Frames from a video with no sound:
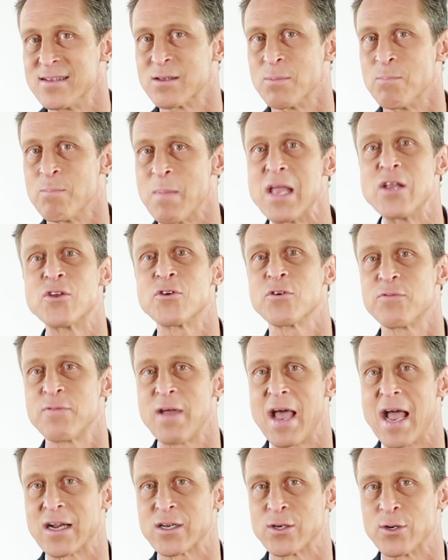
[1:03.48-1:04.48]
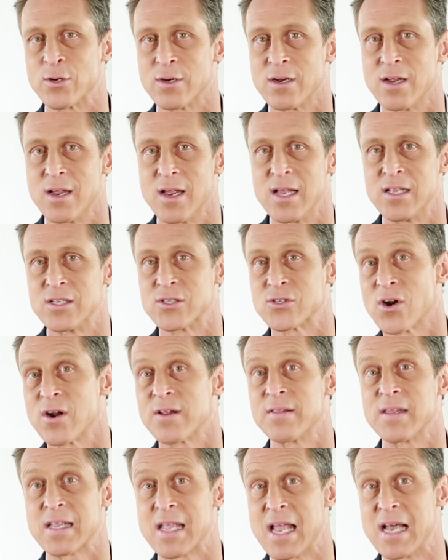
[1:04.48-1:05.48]
is a major factor in
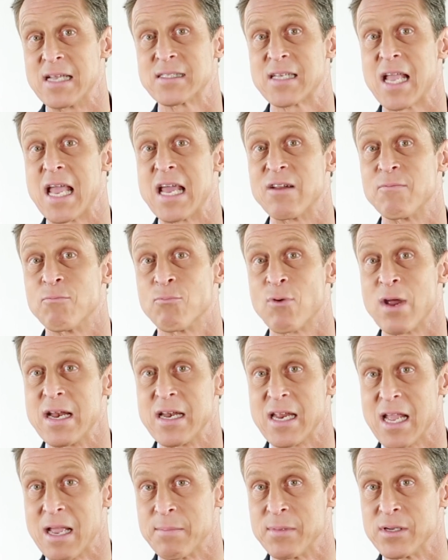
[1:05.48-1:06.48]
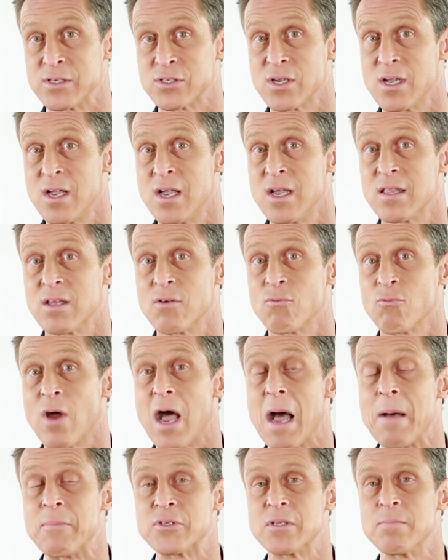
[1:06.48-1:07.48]
starting the cascade of brain damage that
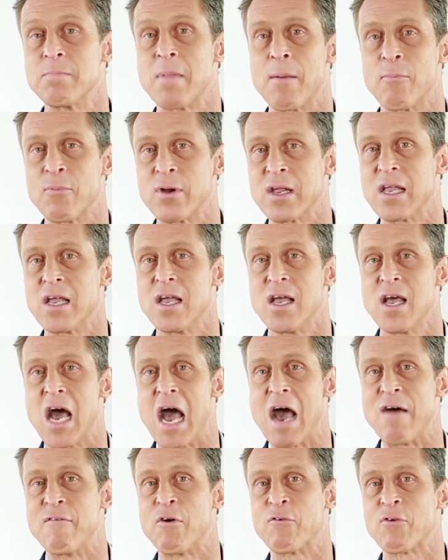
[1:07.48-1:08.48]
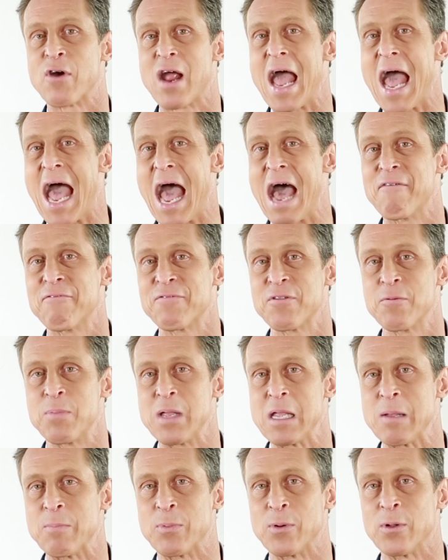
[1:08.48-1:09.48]
robs the memory of over half the
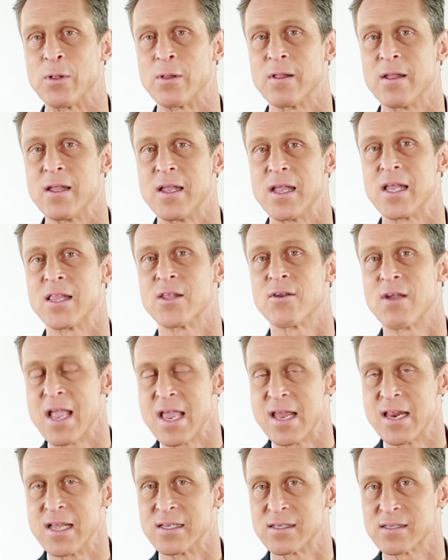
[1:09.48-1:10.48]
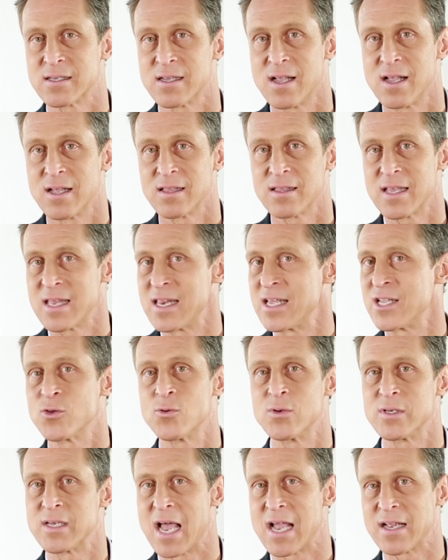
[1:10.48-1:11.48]
people in their 80s, leading
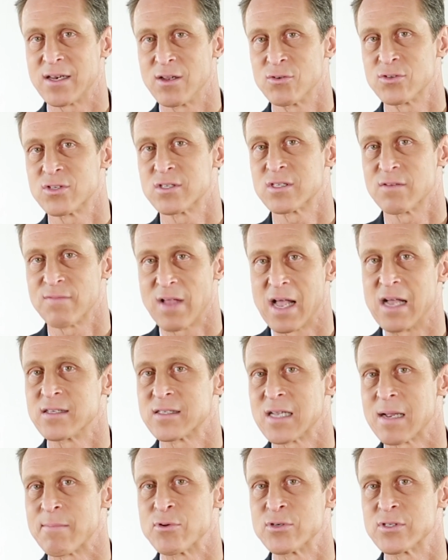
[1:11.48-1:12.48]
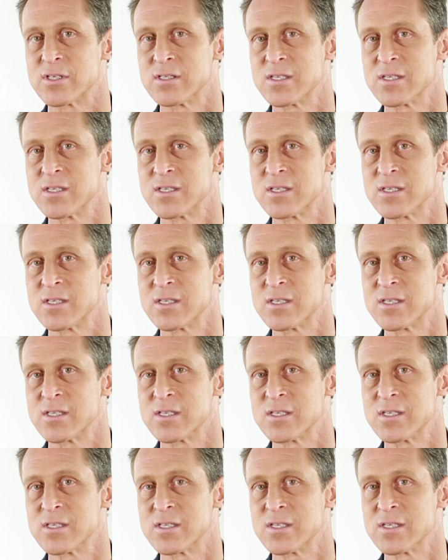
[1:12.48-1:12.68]
to a diagnosis of Alzheimer's